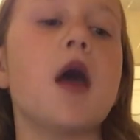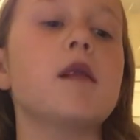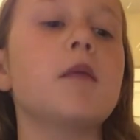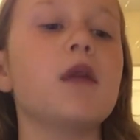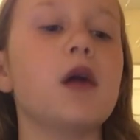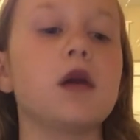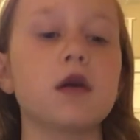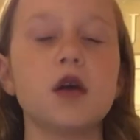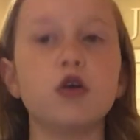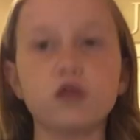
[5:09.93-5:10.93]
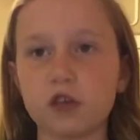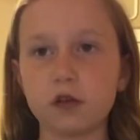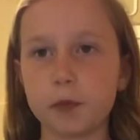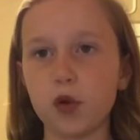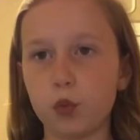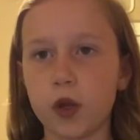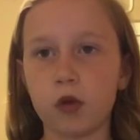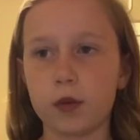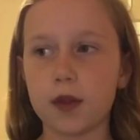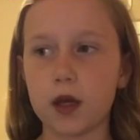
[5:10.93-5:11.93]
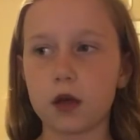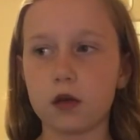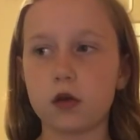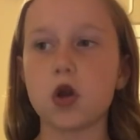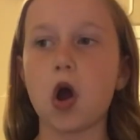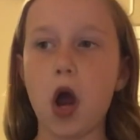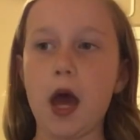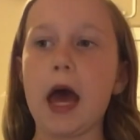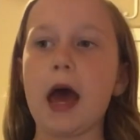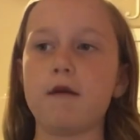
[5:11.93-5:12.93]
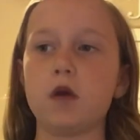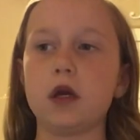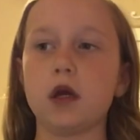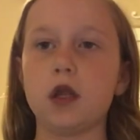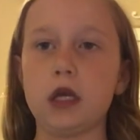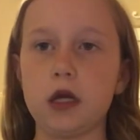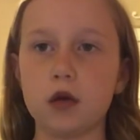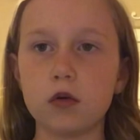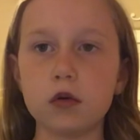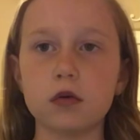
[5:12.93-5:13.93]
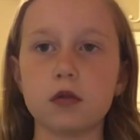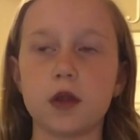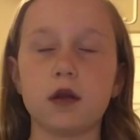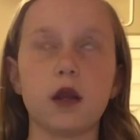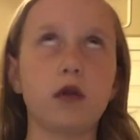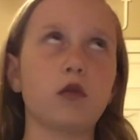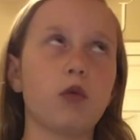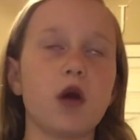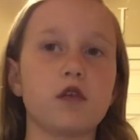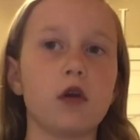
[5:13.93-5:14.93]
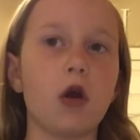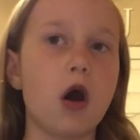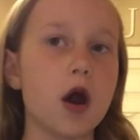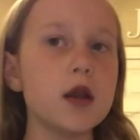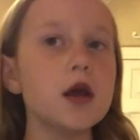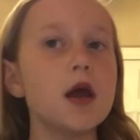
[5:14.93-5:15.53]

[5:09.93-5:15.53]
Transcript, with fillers: And I'm like, it oh, would just be weird with like not having a nail and then like the rest are on.